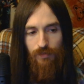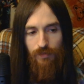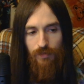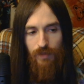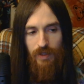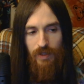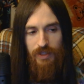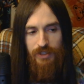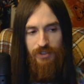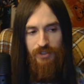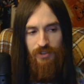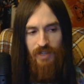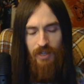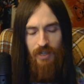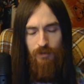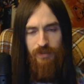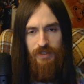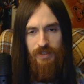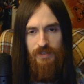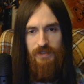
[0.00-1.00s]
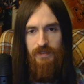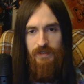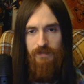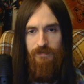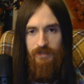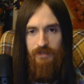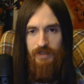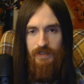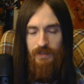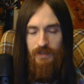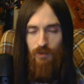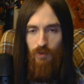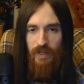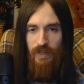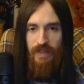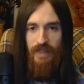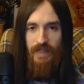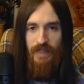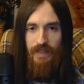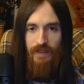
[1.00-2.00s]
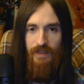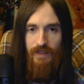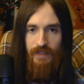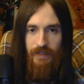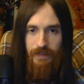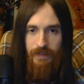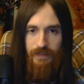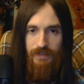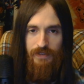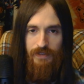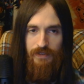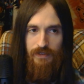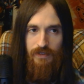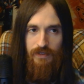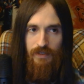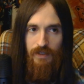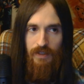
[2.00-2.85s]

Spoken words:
Elric's different in the way that he thinks.